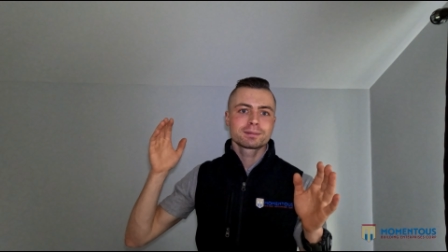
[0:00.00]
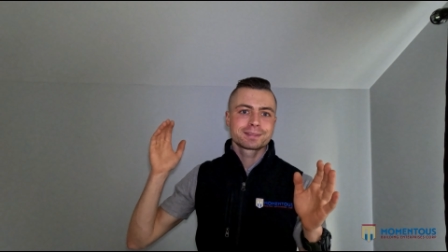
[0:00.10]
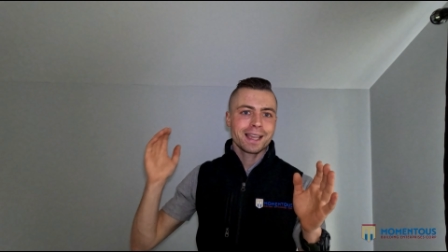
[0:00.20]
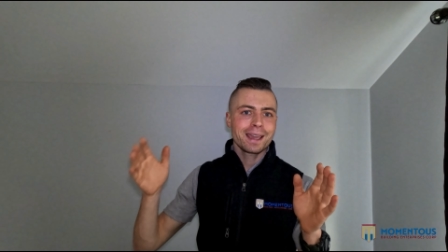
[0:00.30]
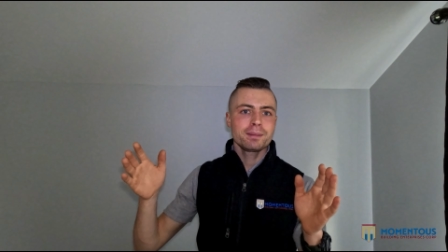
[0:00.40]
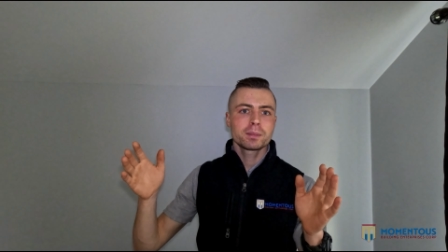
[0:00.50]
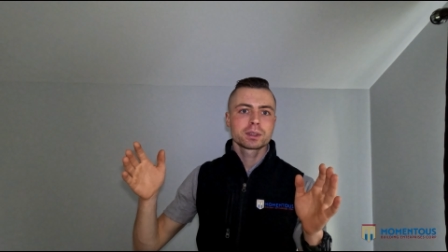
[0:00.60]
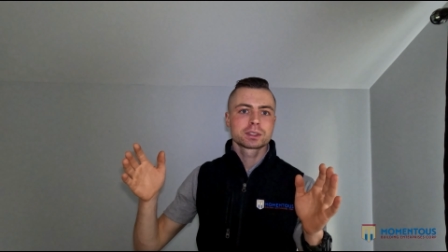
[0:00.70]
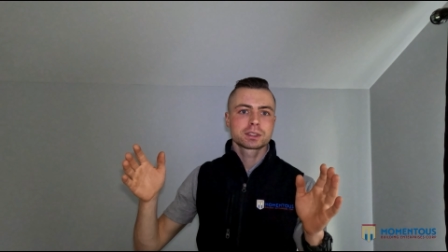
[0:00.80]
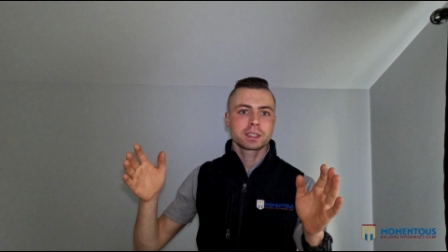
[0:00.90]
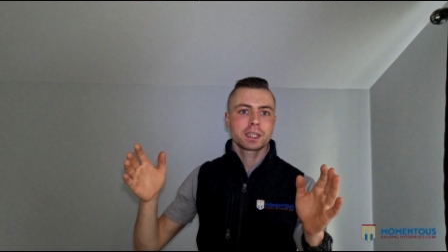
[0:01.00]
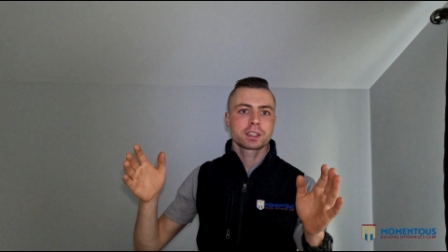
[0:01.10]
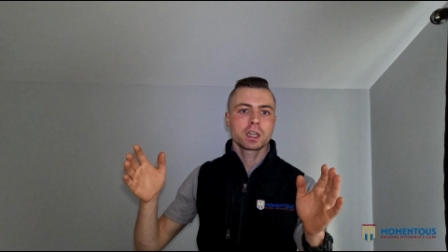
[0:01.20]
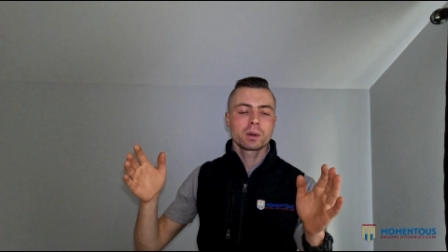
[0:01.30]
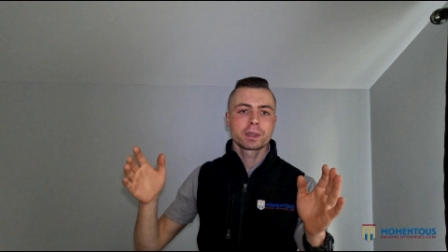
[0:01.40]
10 months to get
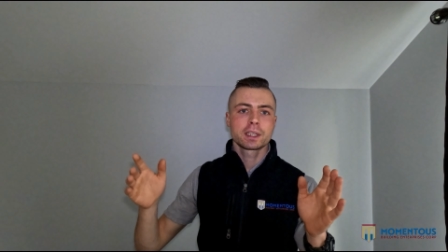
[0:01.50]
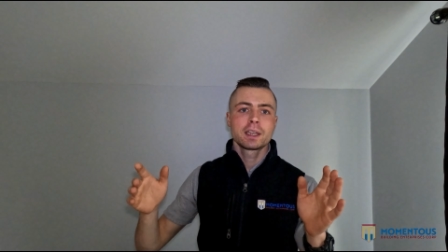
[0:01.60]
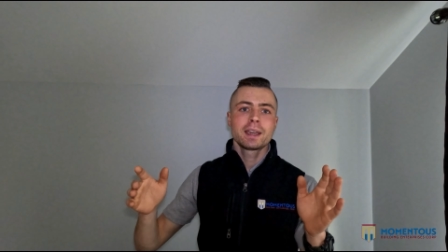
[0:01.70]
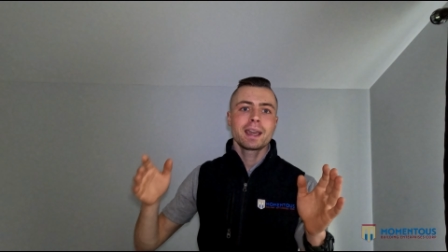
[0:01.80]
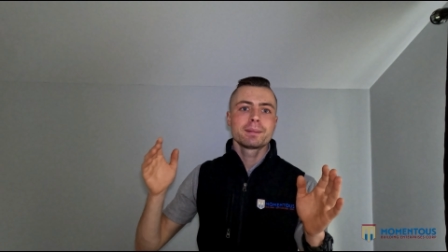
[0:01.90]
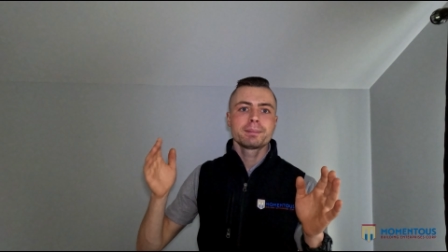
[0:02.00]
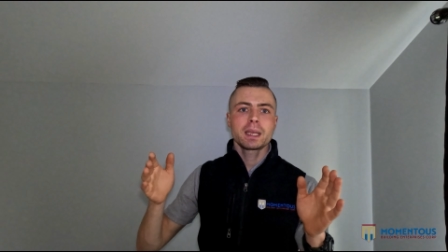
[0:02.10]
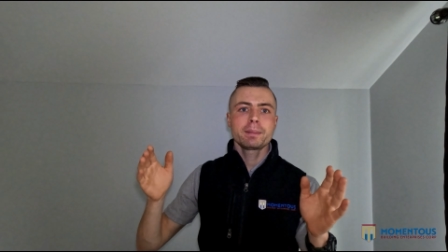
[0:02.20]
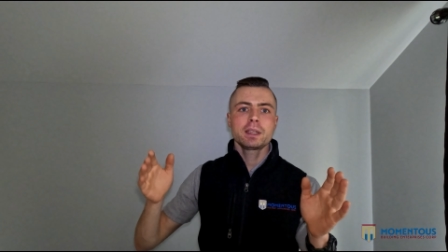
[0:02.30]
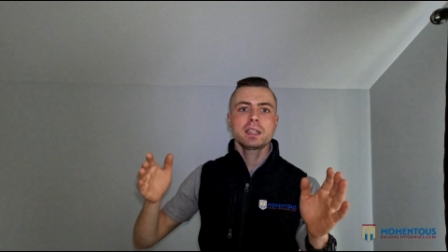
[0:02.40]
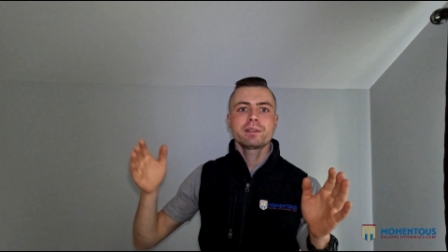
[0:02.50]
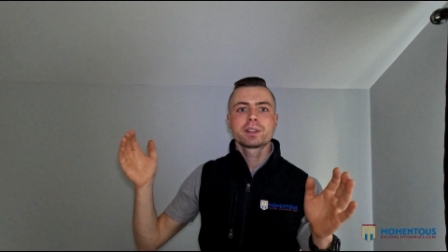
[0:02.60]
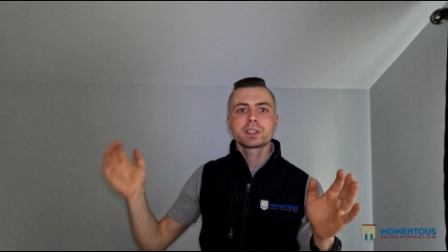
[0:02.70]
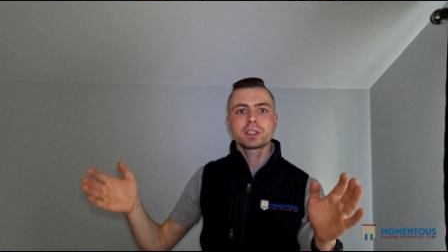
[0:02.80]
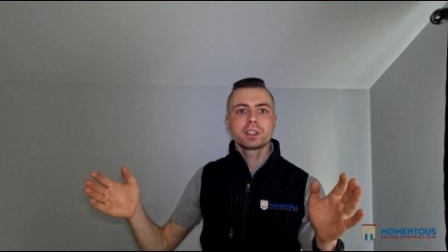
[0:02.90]
going and maybe
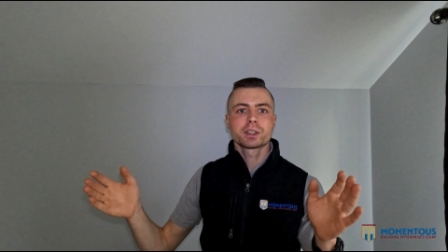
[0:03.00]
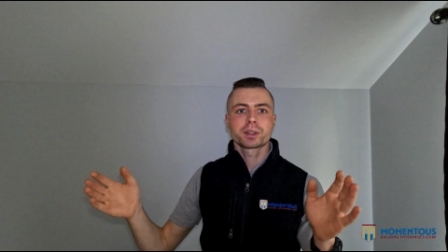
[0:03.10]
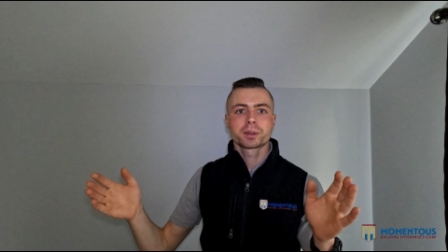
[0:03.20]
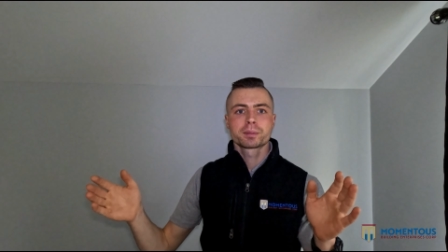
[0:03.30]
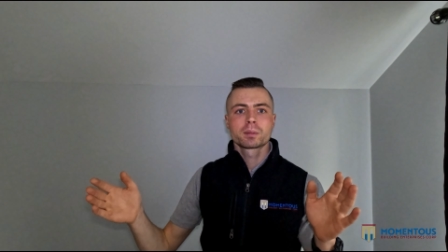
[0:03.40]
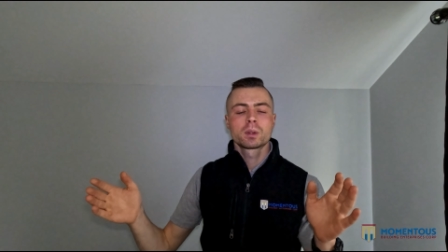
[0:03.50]
even a year.